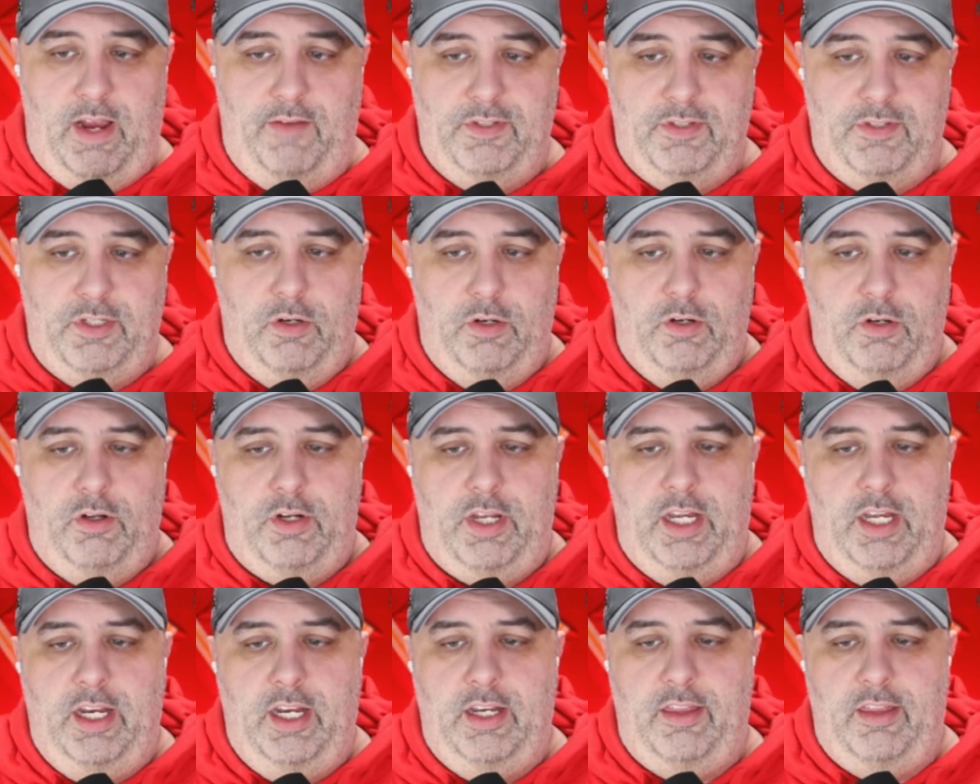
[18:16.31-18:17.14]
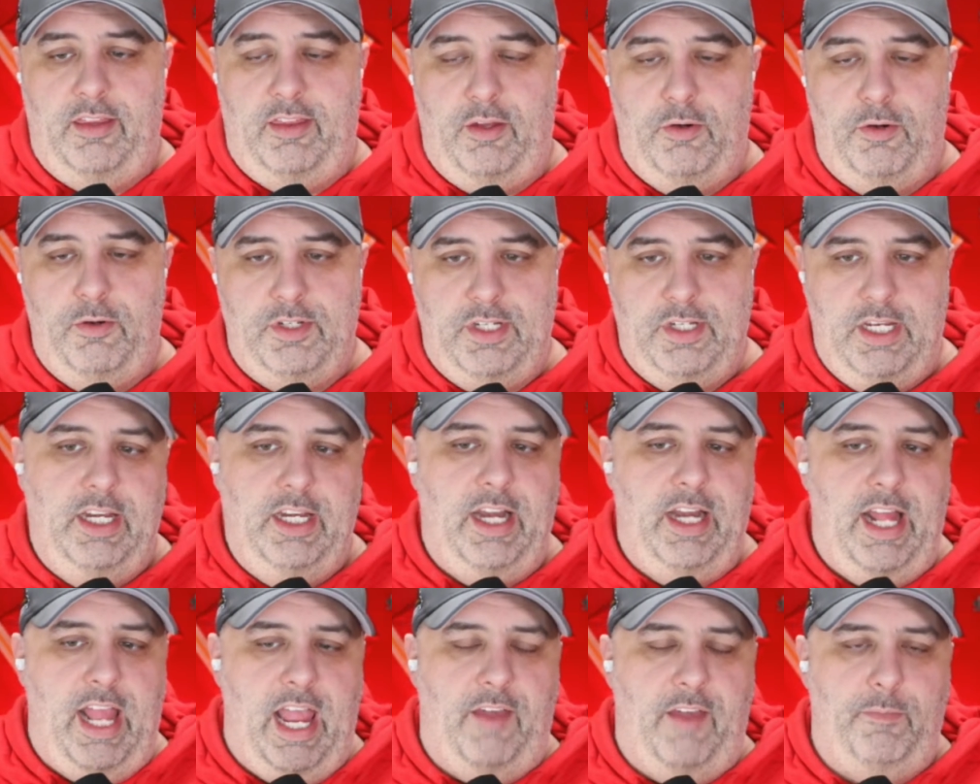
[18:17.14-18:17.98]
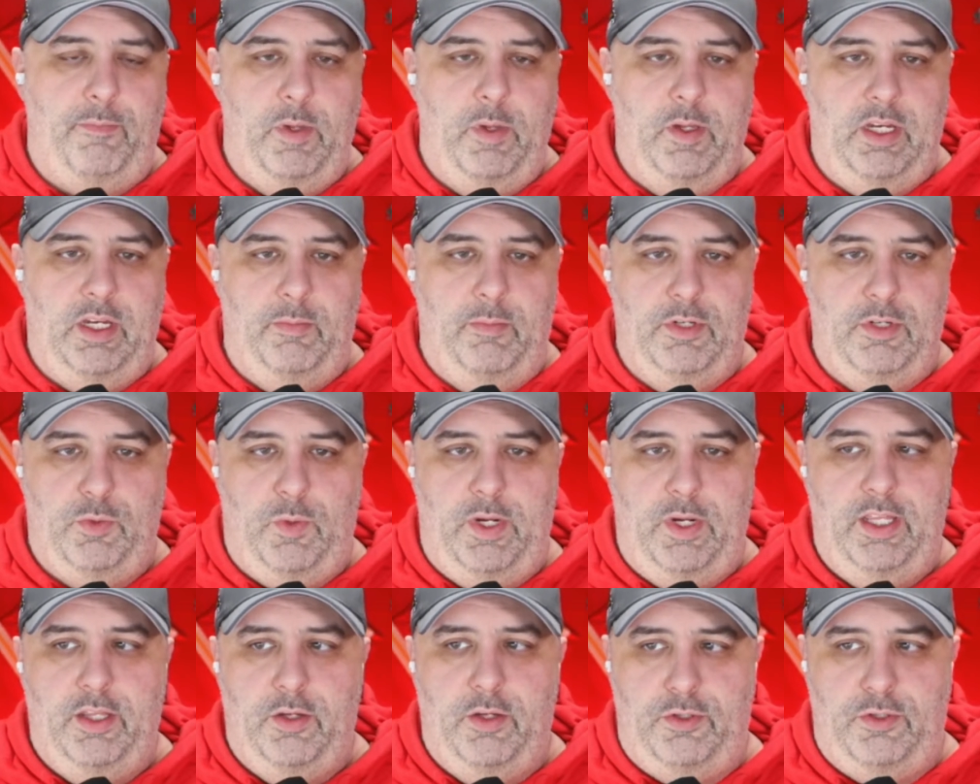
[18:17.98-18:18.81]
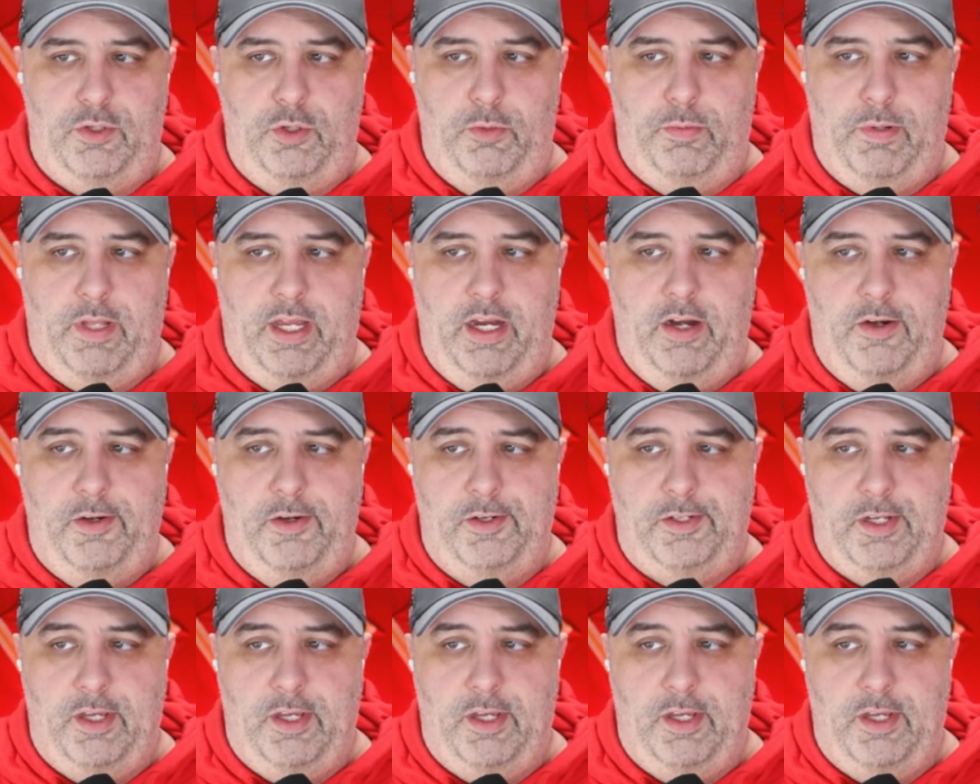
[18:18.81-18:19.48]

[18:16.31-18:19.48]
So you're looking at $13.5 million between those two players.